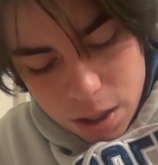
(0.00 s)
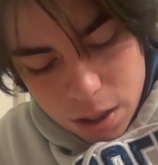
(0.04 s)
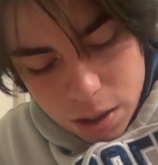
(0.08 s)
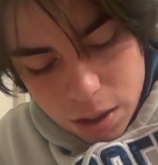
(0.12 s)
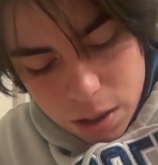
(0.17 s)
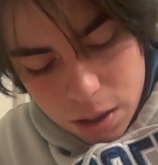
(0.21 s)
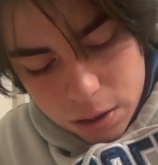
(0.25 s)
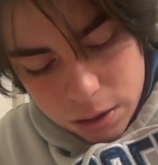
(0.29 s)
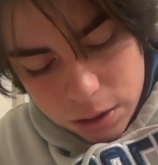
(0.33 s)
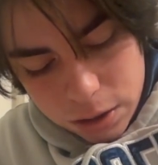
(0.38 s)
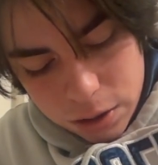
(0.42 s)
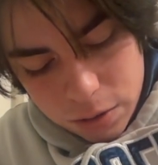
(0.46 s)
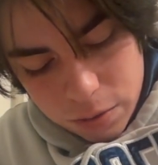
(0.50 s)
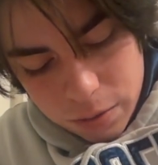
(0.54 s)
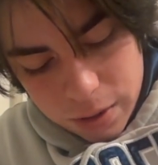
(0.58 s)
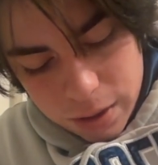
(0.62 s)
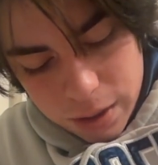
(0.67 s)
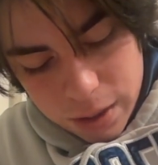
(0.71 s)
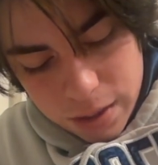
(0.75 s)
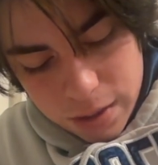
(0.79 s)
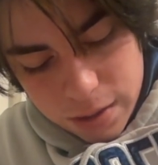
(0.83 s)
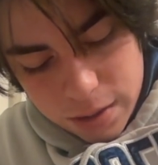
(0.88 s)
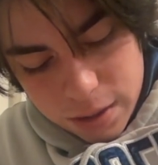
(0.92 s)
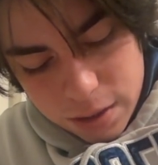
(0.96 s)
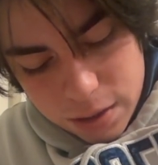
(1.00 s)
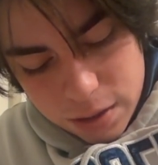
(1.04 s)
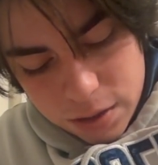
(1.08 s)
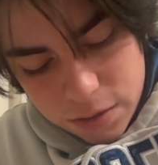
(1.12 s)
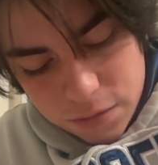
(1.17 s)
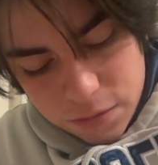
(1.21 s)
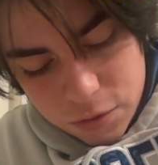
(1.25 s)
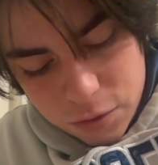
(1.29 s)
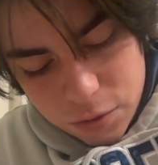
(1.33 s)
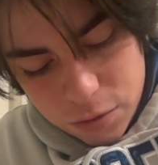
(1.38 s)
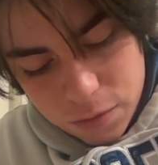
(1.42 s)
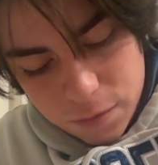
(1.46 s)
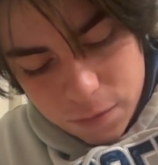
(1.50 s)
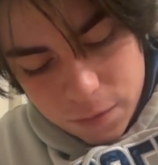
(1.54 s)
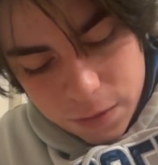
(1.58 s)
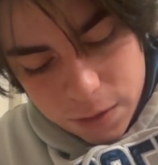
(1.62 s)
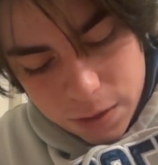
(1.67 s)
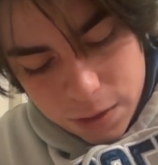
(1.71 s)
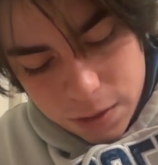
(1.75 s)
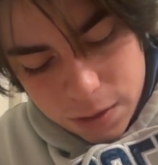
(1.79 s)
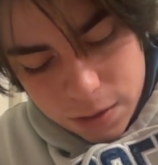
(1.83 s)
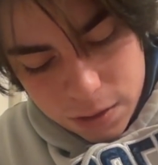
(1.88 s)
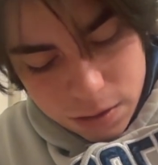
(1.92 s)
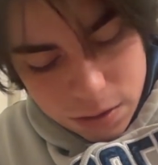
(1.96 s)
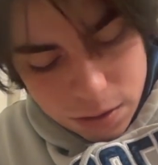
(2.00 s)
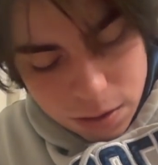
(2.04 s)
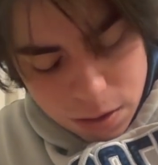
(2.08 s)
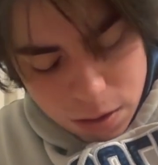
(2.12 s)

consequently a sense of truthfulness.